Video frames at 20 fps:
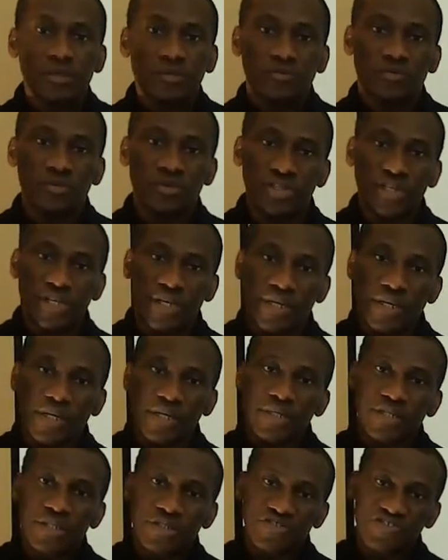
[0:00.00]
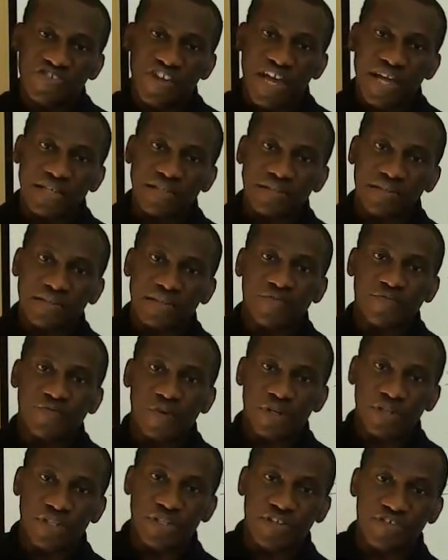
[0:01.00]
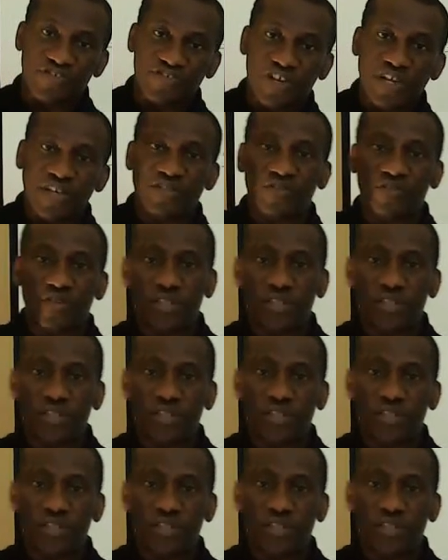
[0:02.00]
to the chest, from the chest